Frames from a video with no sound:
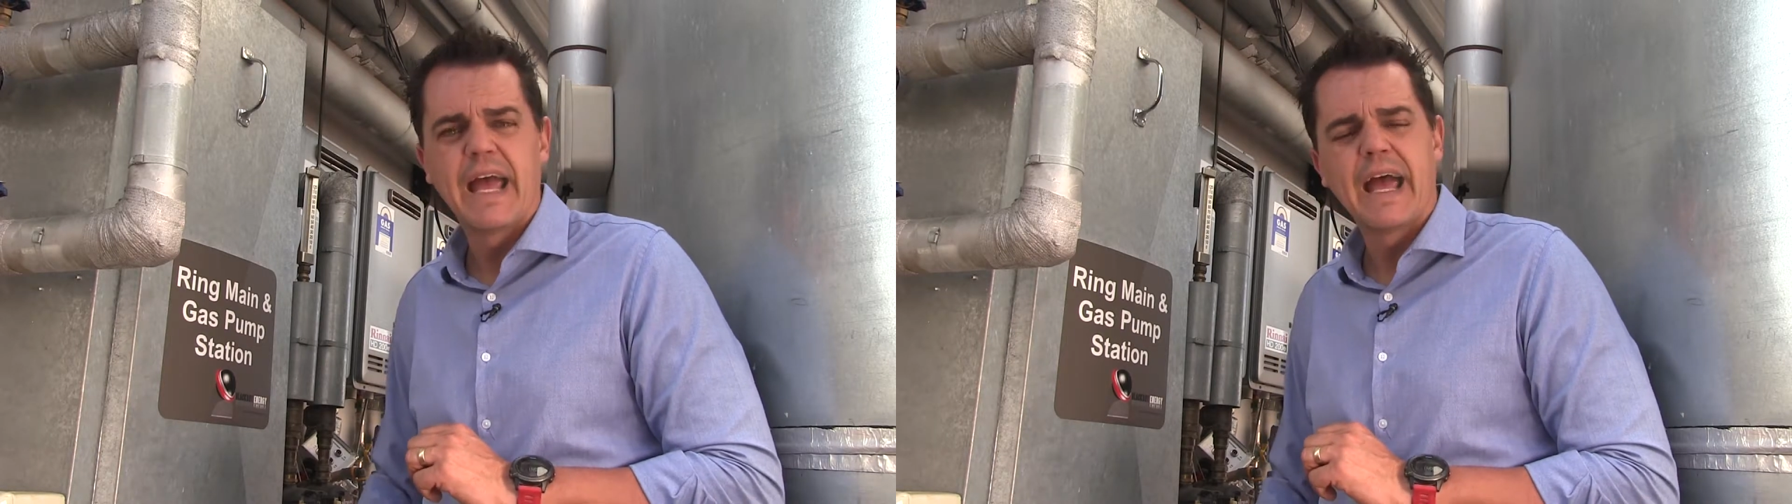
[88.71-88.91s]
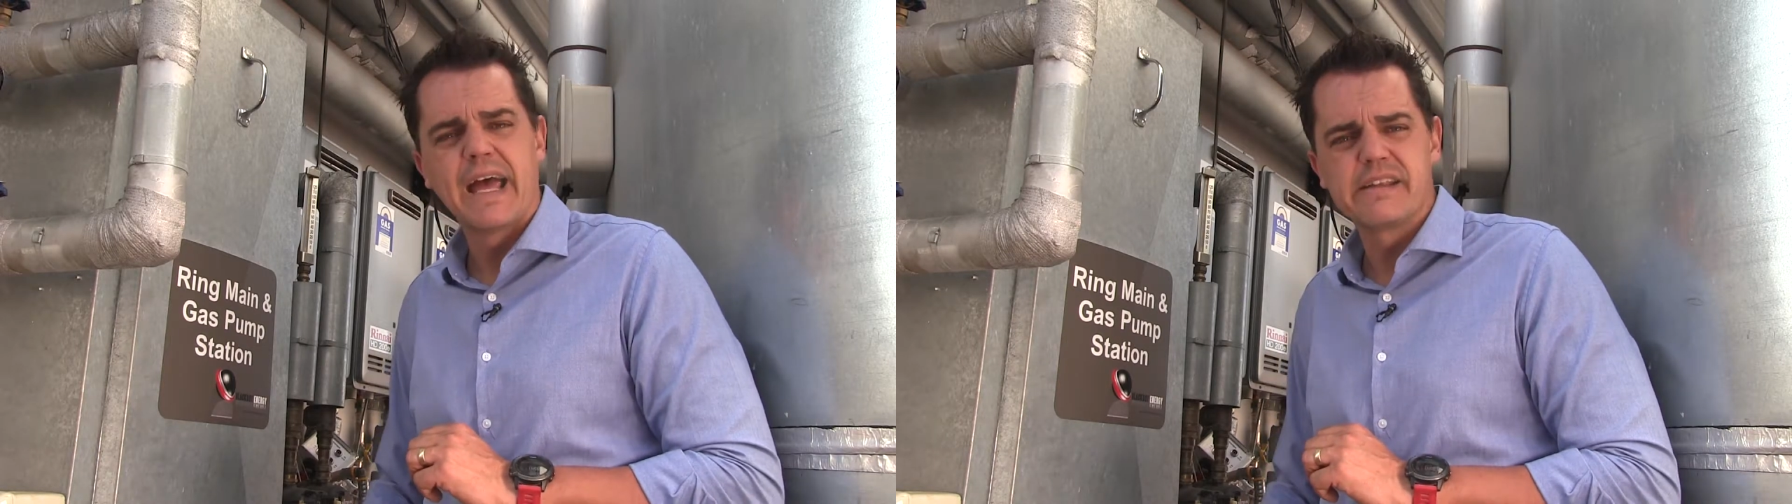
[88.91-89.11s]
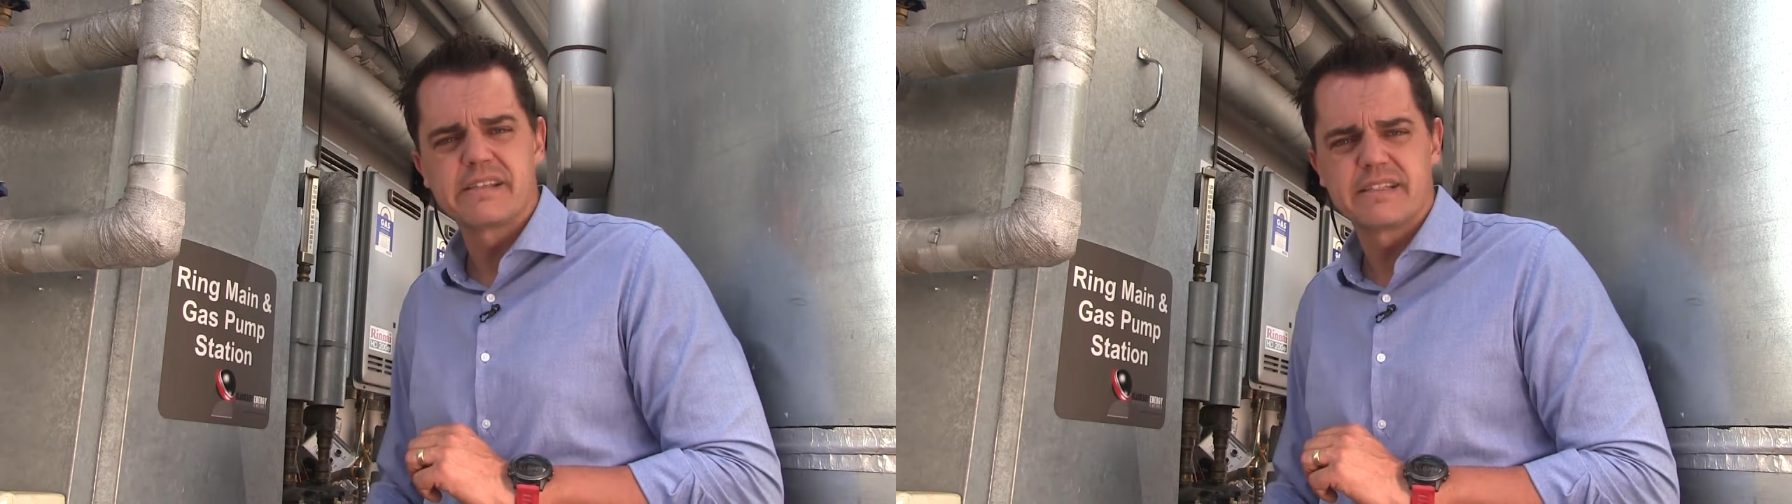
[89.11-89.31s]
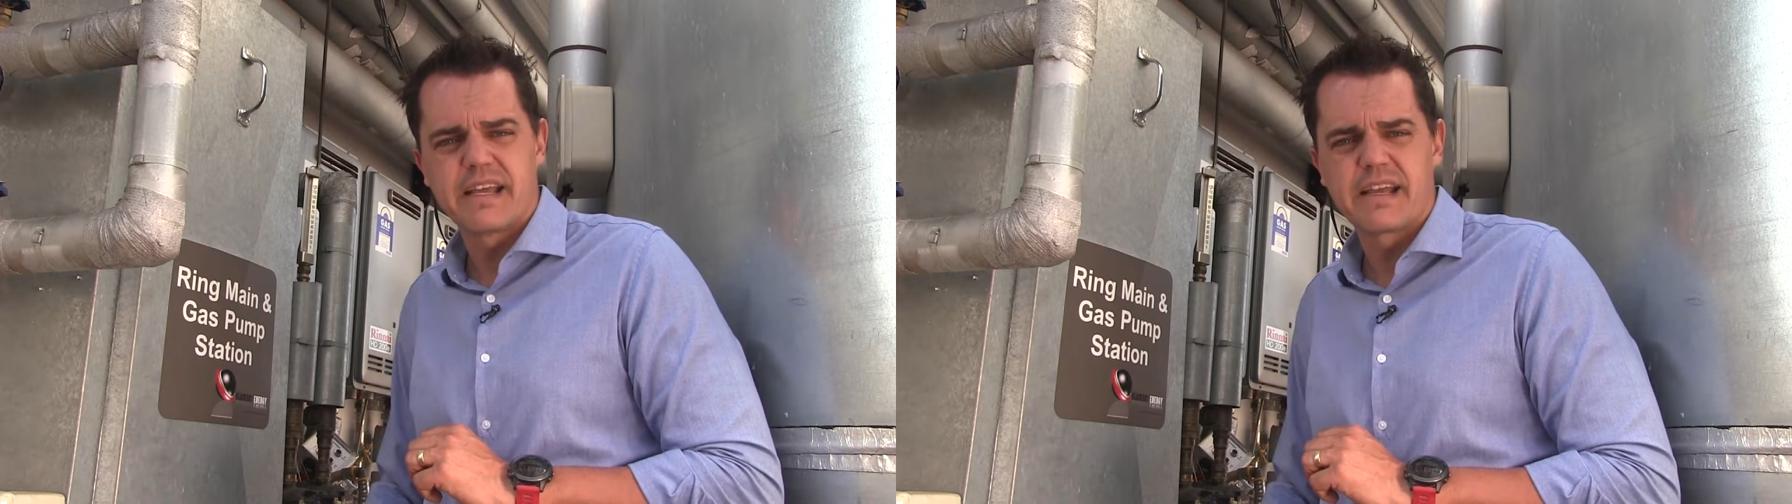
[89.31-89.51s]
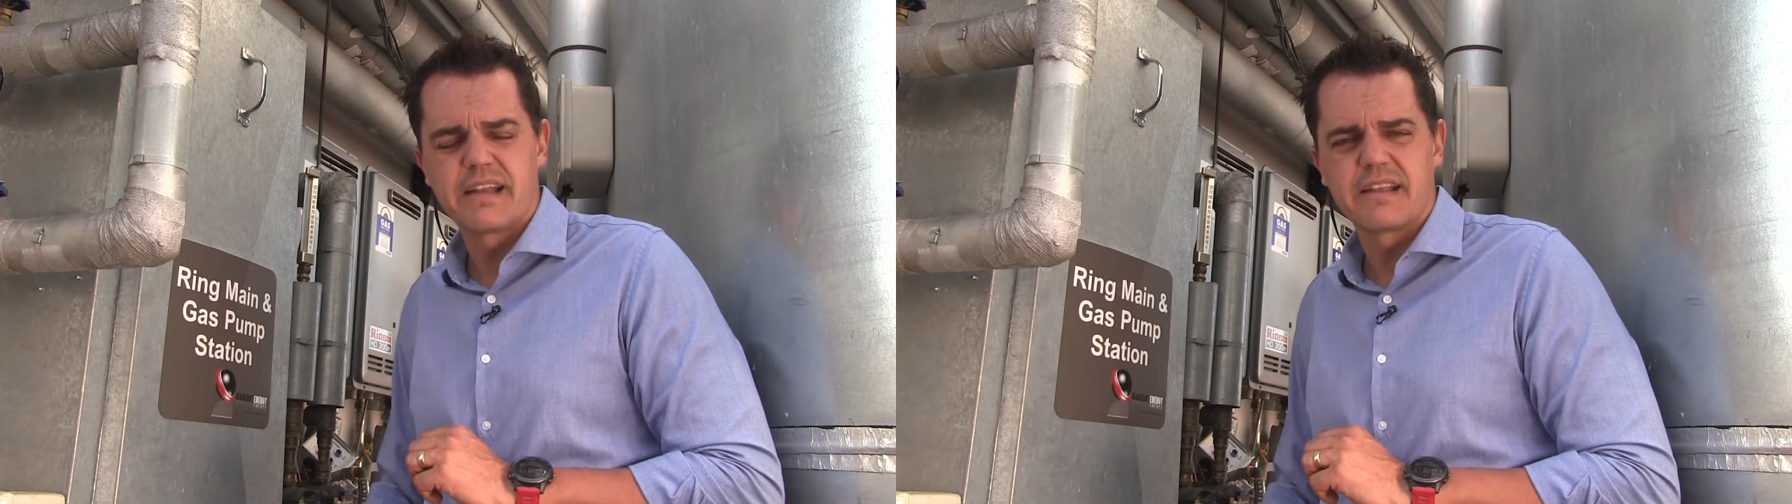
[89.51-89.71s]
and the
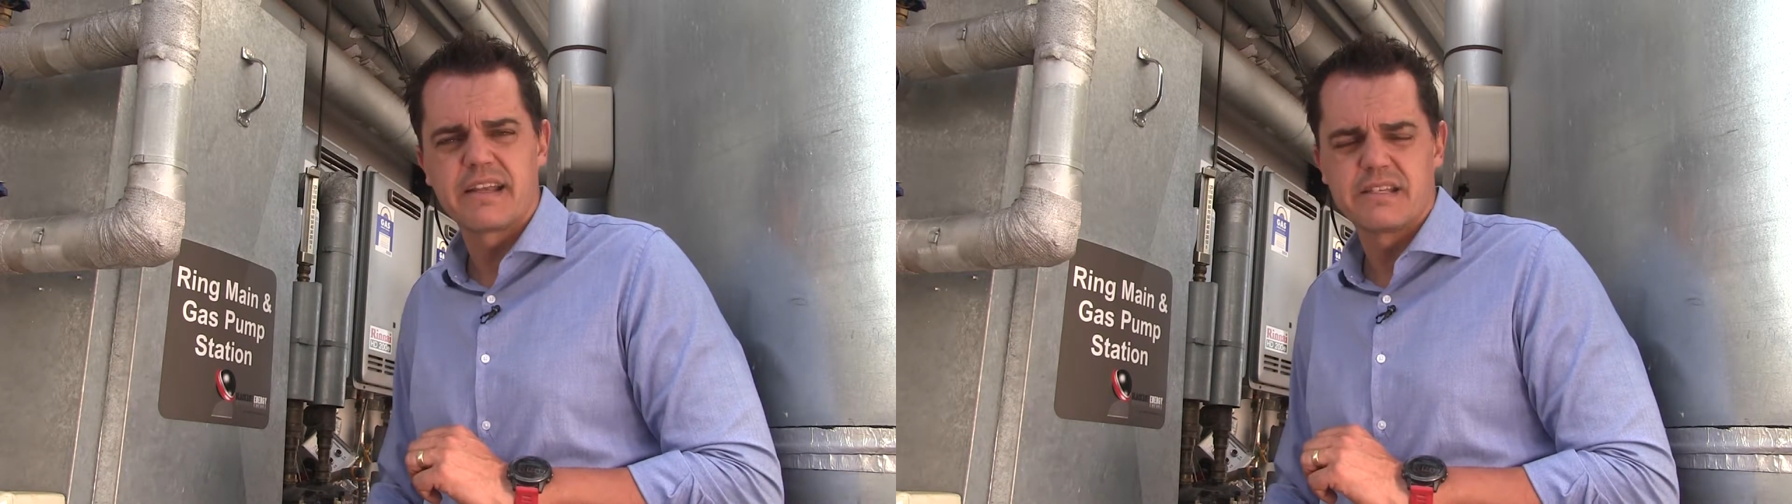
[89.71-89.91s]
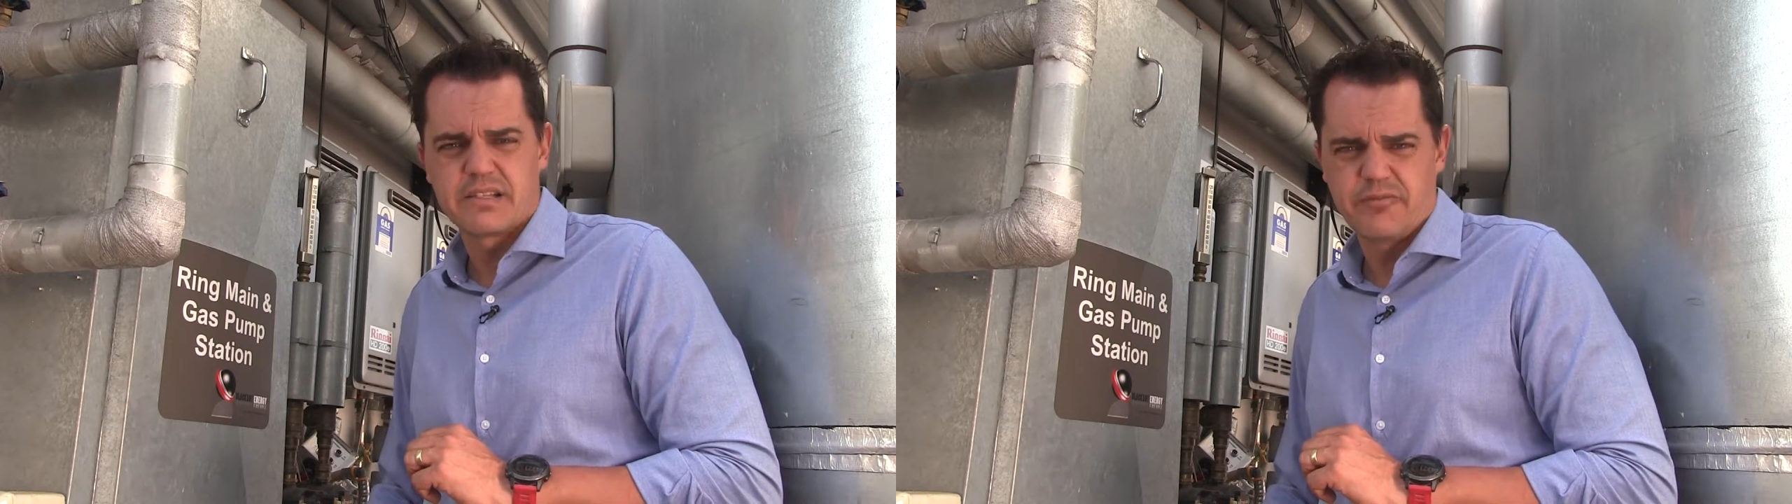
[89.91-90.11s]
second is